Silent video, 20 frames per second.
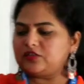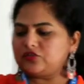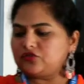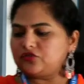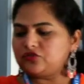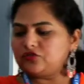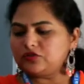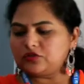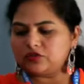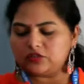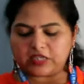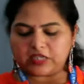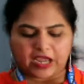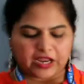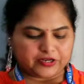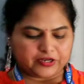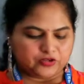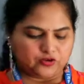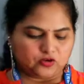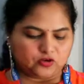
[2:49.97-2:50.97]
to
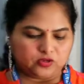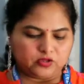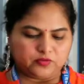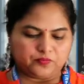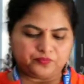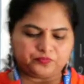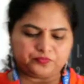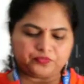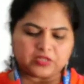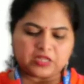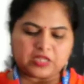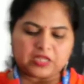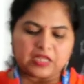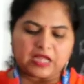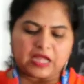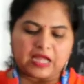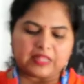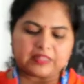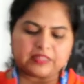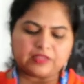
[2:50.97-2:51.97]
carry all.
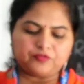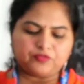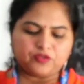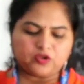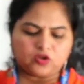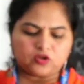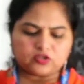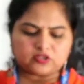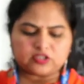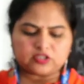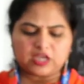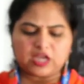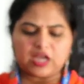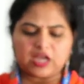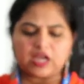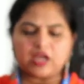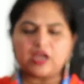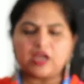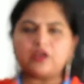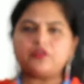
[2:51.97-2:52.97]
And then we also
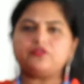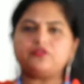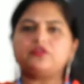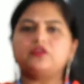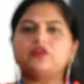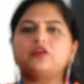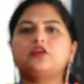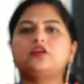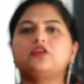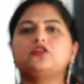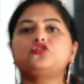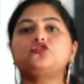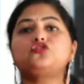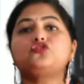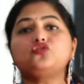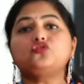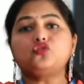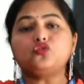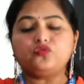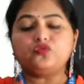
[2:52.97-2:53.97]
have
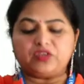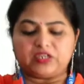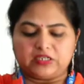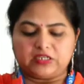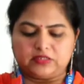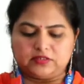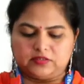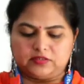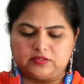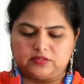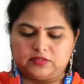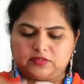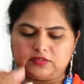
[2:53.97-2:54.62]
two-wheelers,